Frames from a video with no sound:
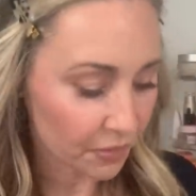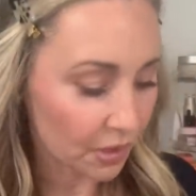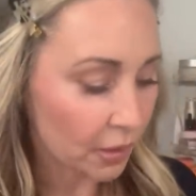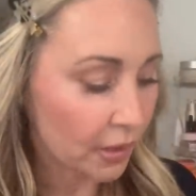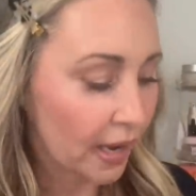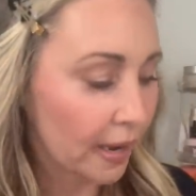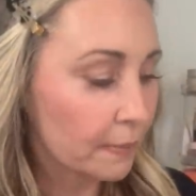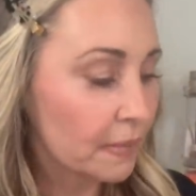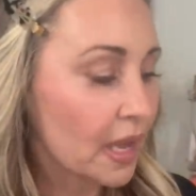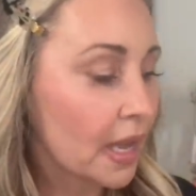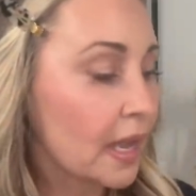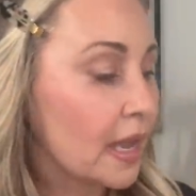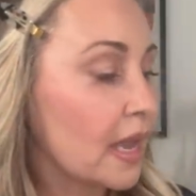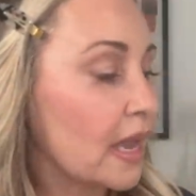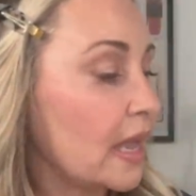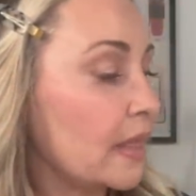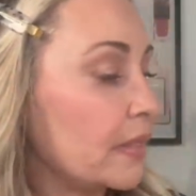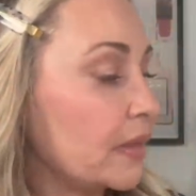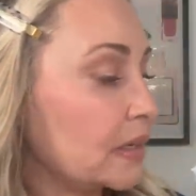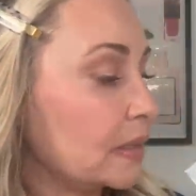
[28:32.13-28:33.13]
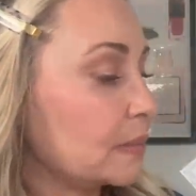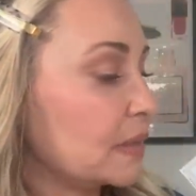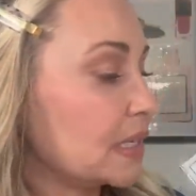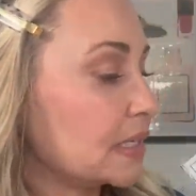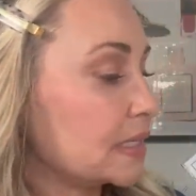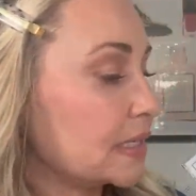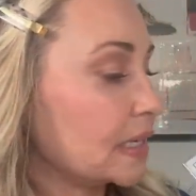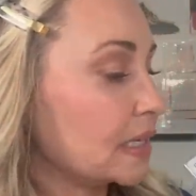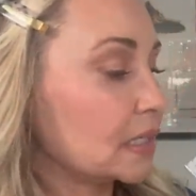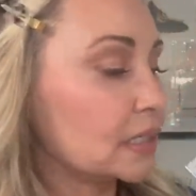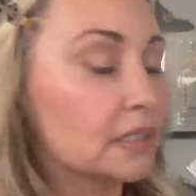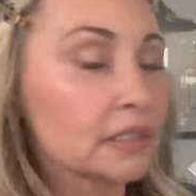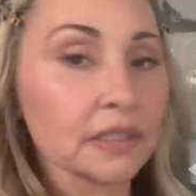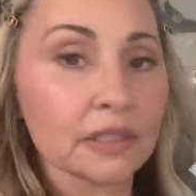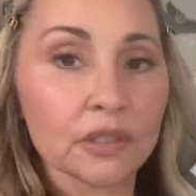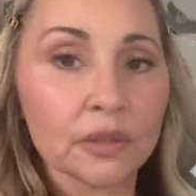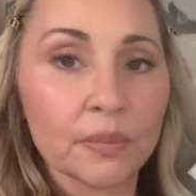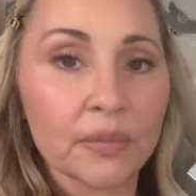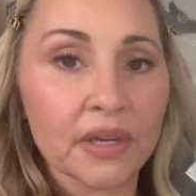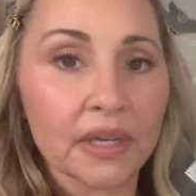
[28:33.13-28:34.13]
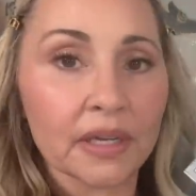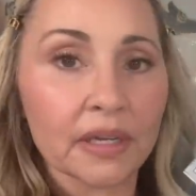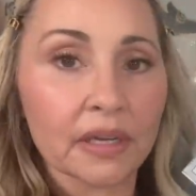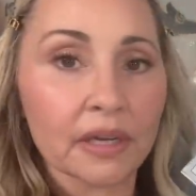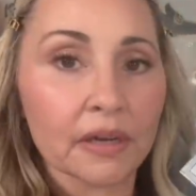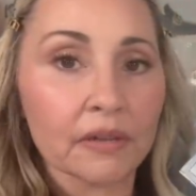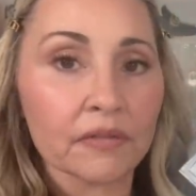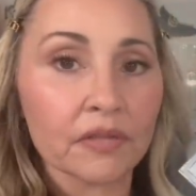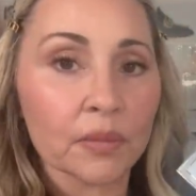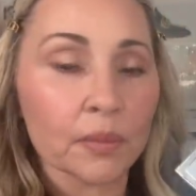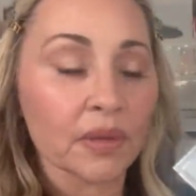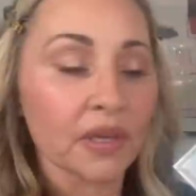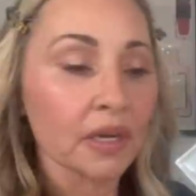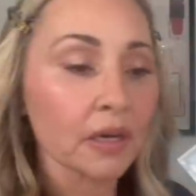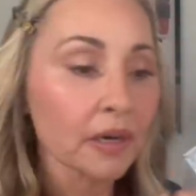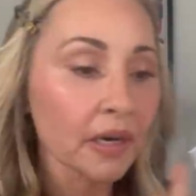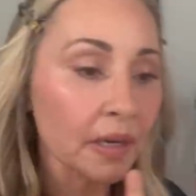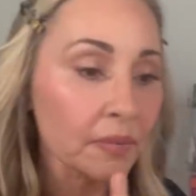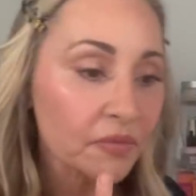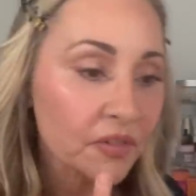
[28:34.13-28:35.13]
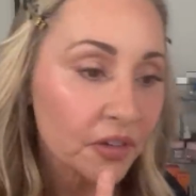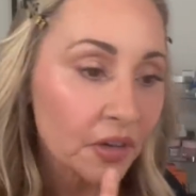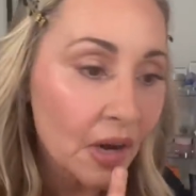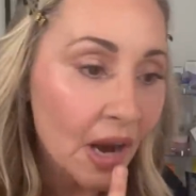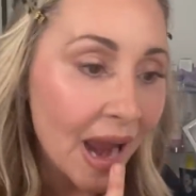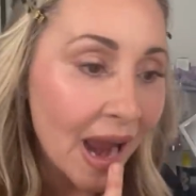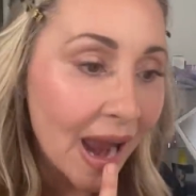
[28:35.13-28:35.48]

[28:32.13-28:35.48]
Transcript: Okay, and then I'm going to take a little bit of the pink grapefruit.